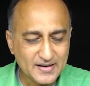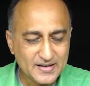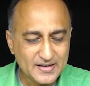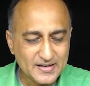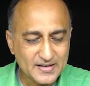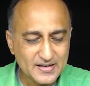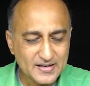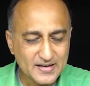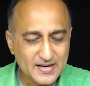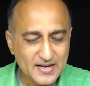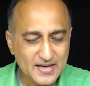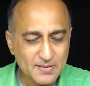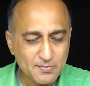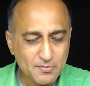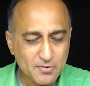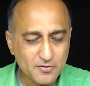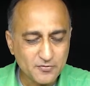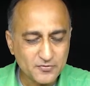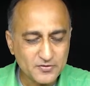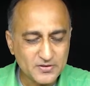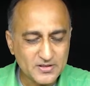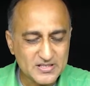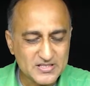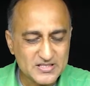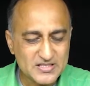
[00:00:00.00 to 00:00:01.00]
name
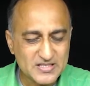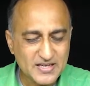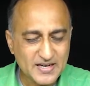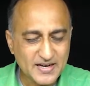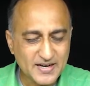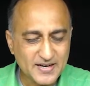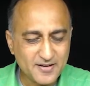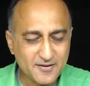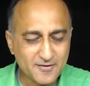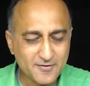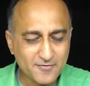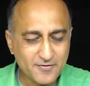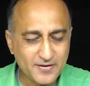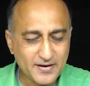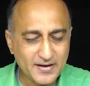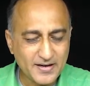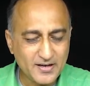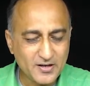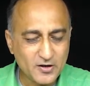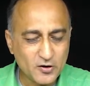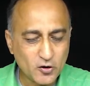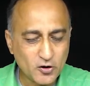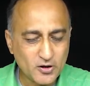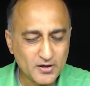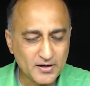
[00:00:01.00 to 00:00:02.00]
of the C header file
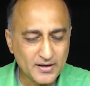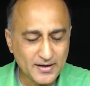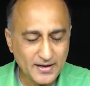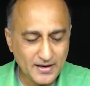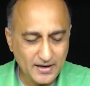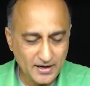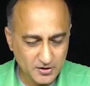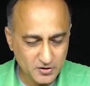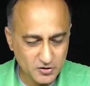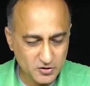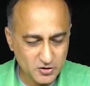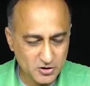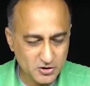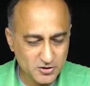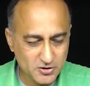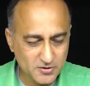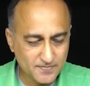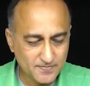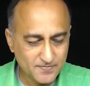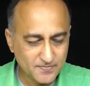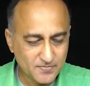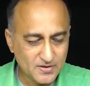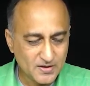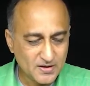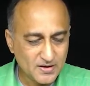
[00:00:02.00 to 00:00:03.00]
dot h.
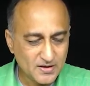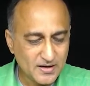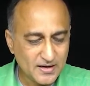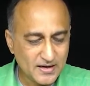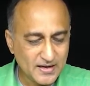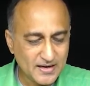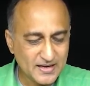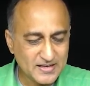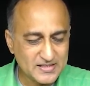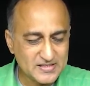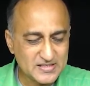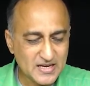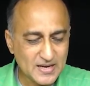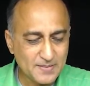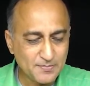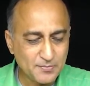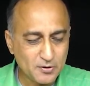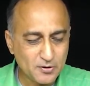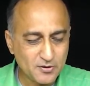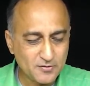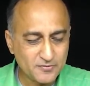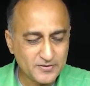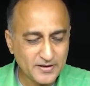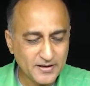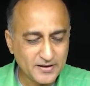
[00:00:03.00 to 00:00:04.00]
An
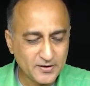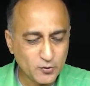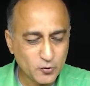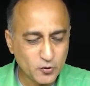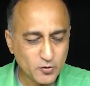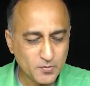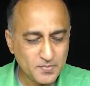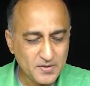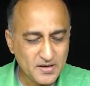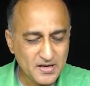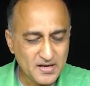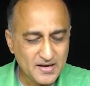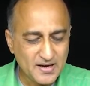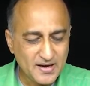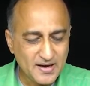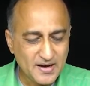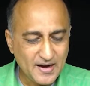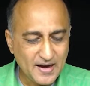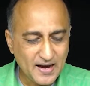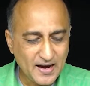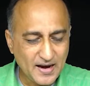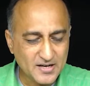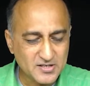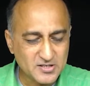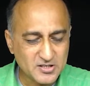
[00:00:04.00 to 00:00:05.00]
example of that could be
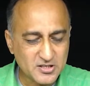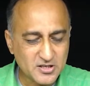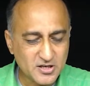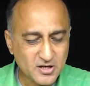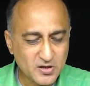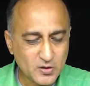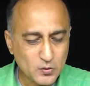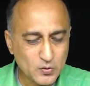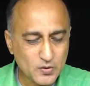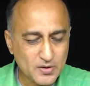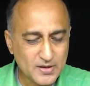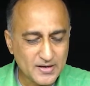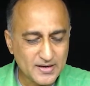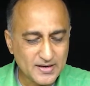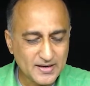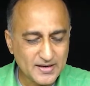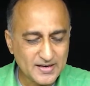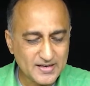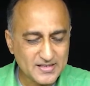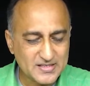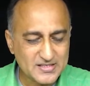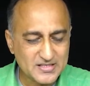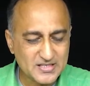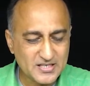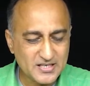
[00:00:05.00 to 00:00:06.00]
hash include
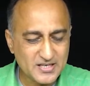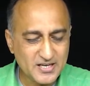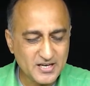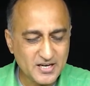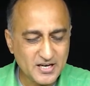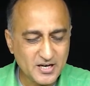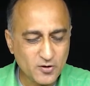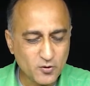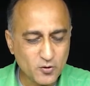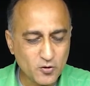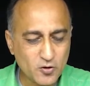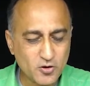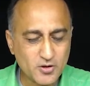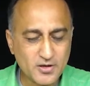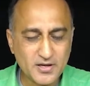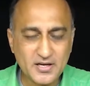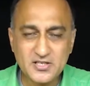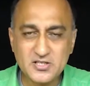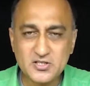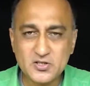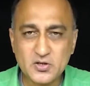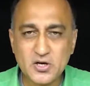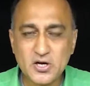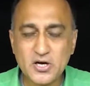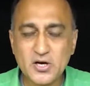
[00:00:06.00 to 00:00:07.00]

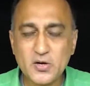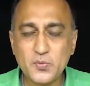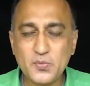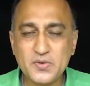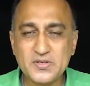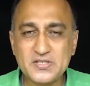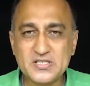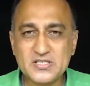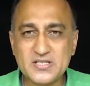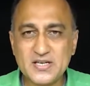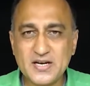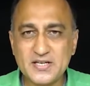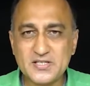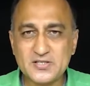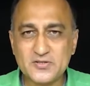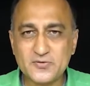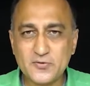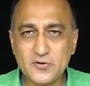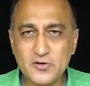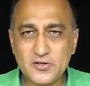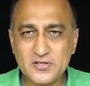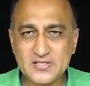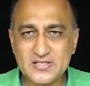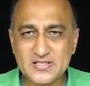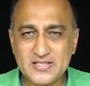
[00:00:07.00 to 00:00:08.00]
stdio.h which stands
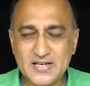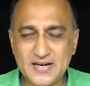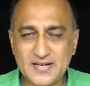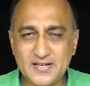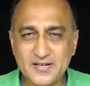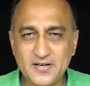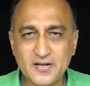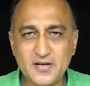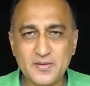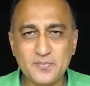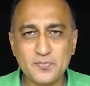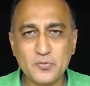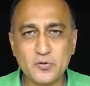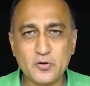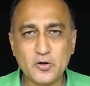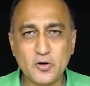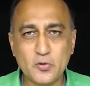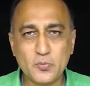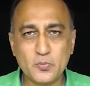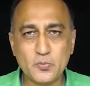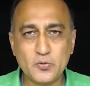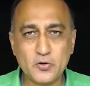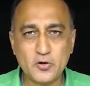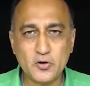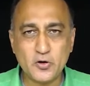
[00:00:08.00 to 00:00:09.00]
for standard input
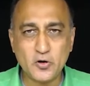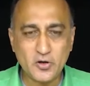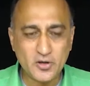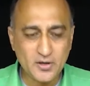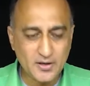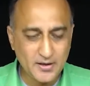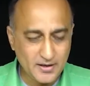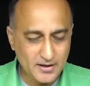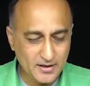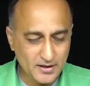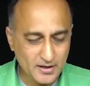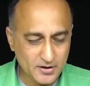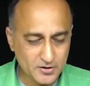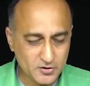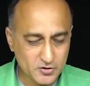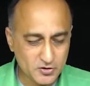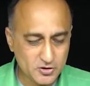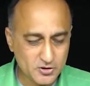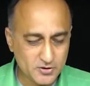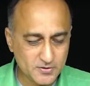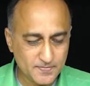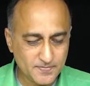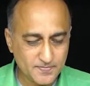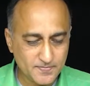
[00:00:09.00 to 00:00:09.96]
output .h.